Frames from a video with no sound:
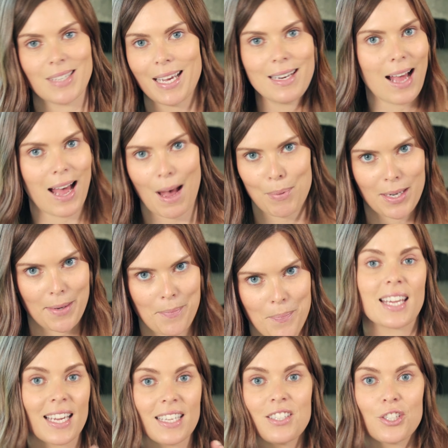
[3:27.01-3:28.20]
It's not happening.
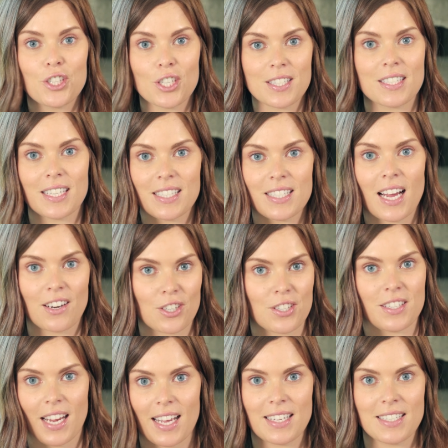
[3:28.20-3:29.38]
Kids just need to
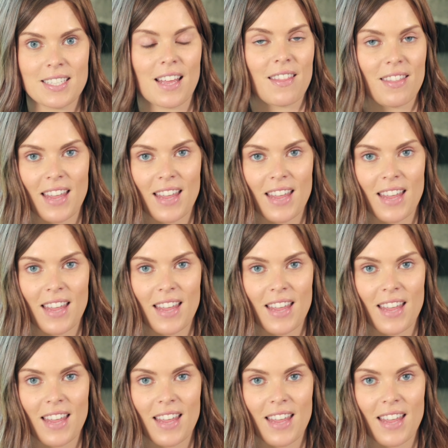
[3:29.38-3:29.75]
understand